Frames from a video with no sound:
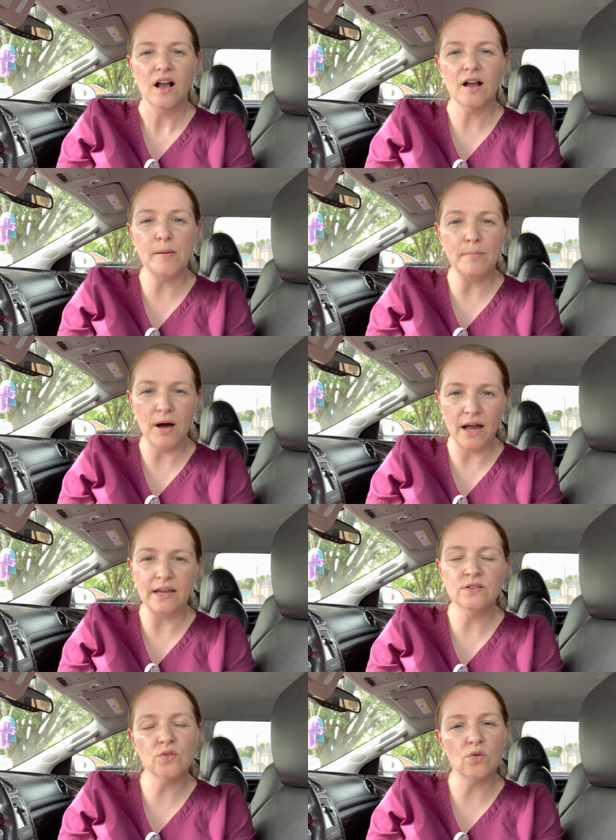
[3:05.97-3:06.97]

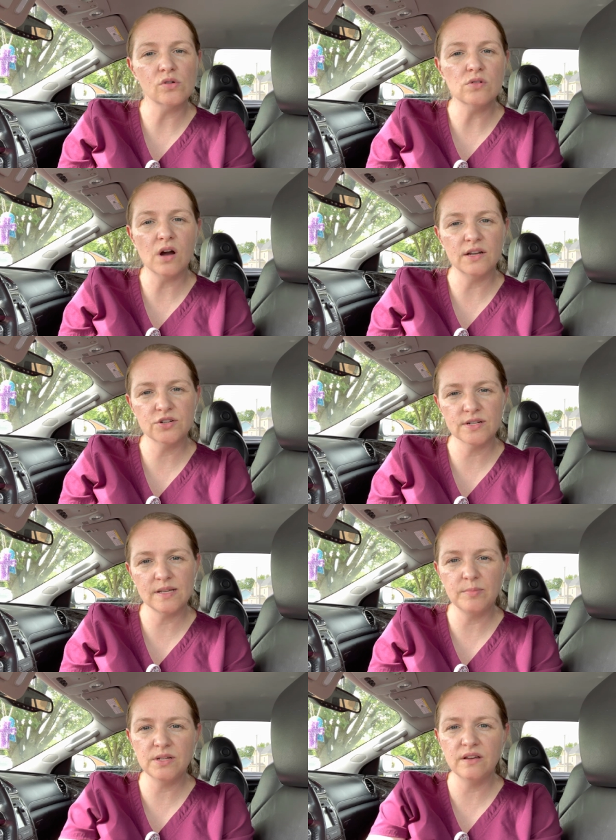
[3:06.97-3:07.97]
combined oral
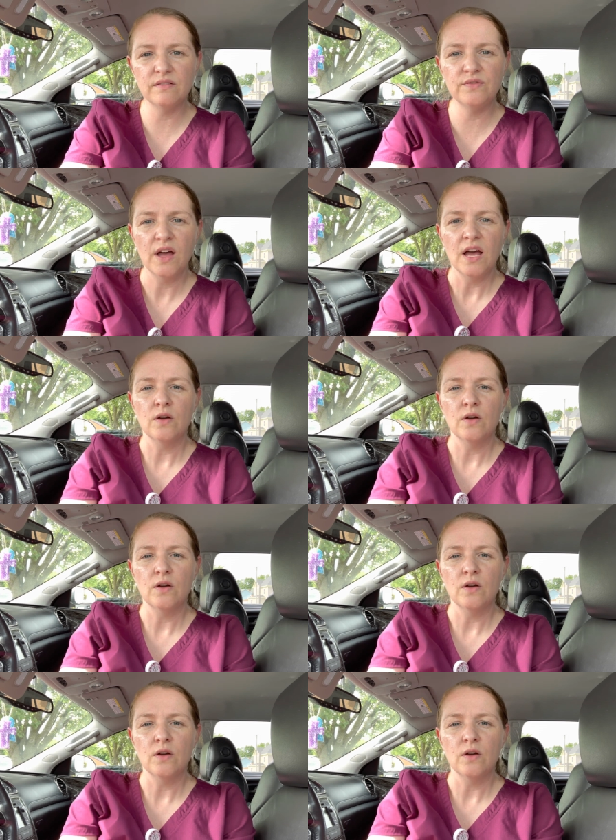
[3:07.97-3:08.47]
contraceptive,